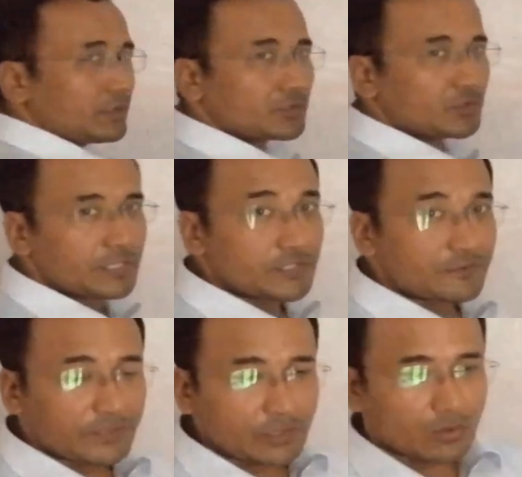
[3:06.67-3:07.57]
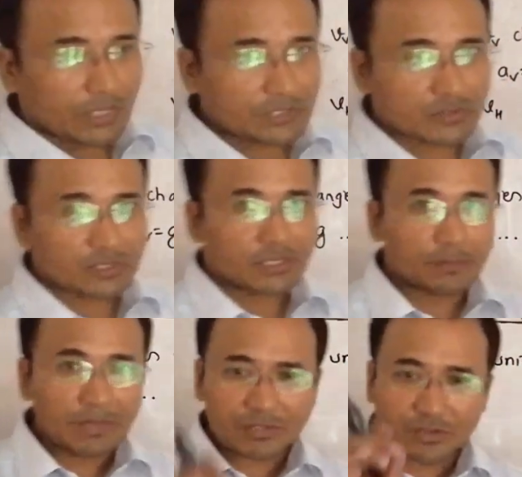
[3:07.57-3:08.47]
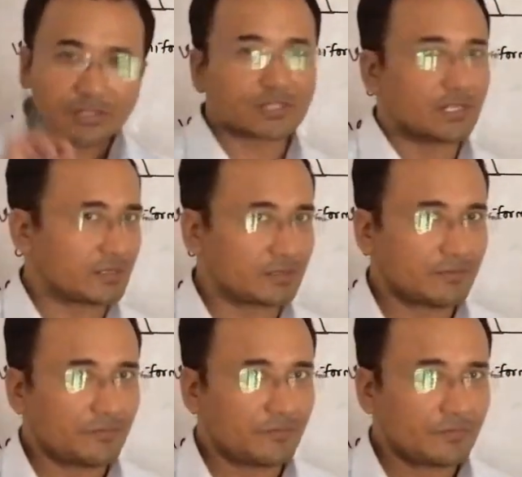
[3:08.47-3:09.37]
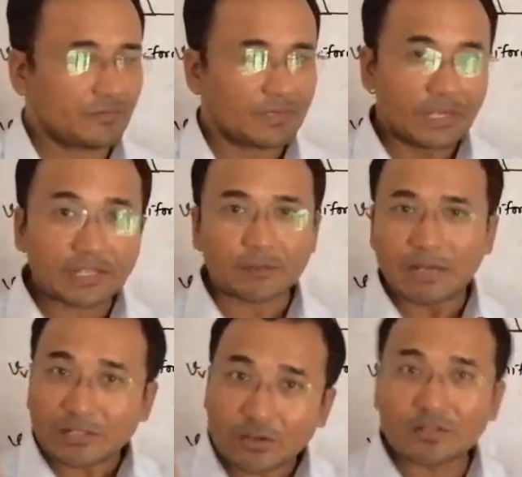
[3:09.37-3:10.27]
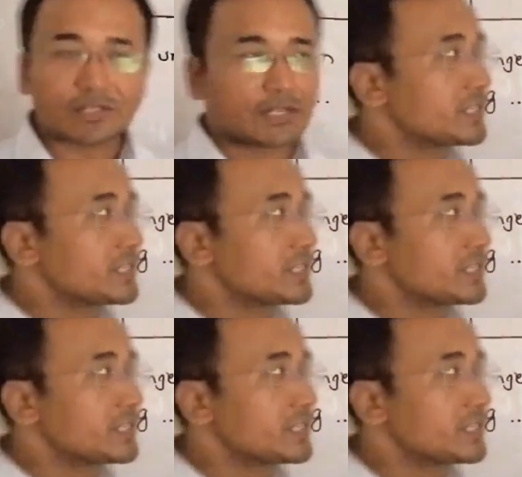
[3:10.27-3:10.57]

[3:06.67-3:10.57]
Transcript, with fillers: So this V horizontal remains constant. It remains constant.